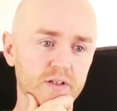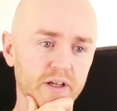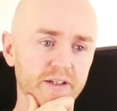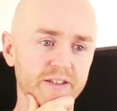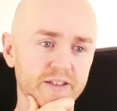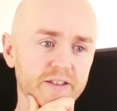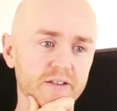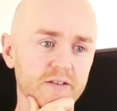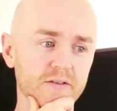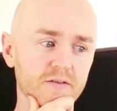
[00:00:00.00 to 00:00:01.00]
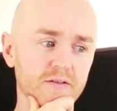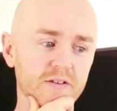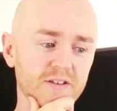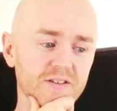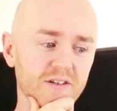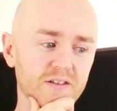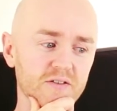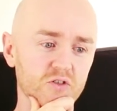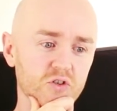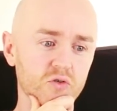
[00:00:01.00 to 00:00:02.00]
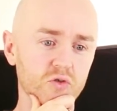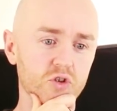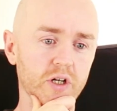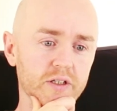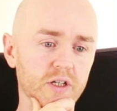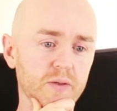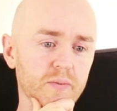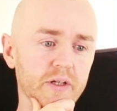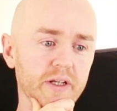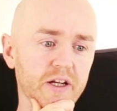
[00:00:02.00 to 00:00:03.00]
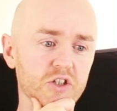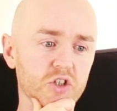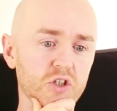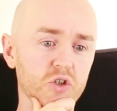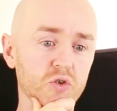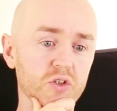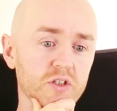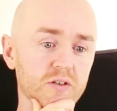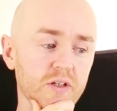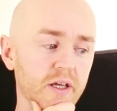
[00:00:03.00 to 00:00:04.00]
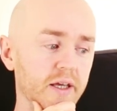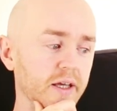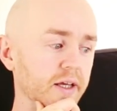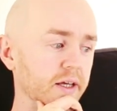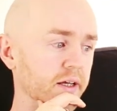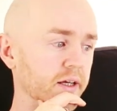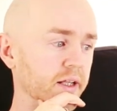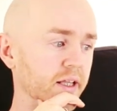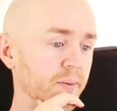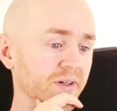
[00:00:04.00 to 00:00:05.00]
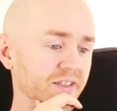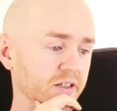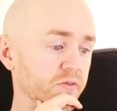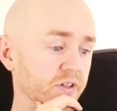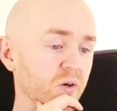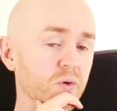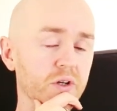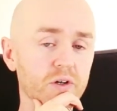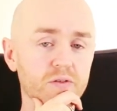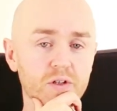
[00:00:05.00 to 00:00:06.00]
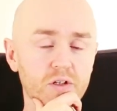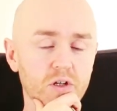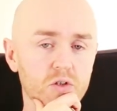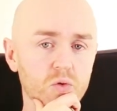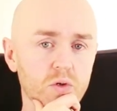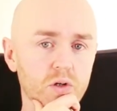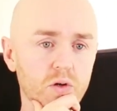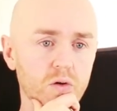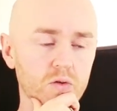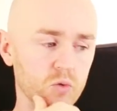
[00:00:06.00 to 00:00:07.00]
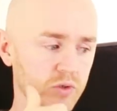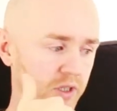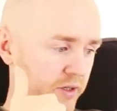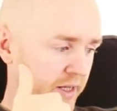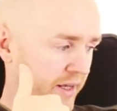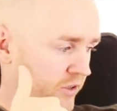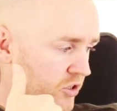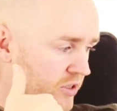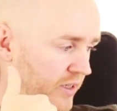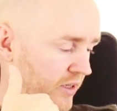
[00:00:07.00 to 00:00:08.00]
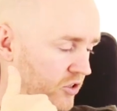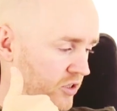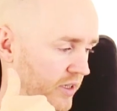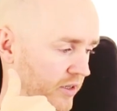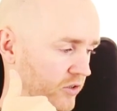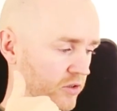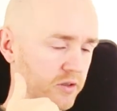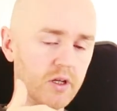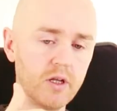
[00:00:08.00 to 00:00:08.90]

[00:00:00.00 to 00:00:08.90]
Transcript: tendencies. It's like, there's a good chance I might actually just let myself down here and not do it at all. So we start to get anxious and anxious and anxious.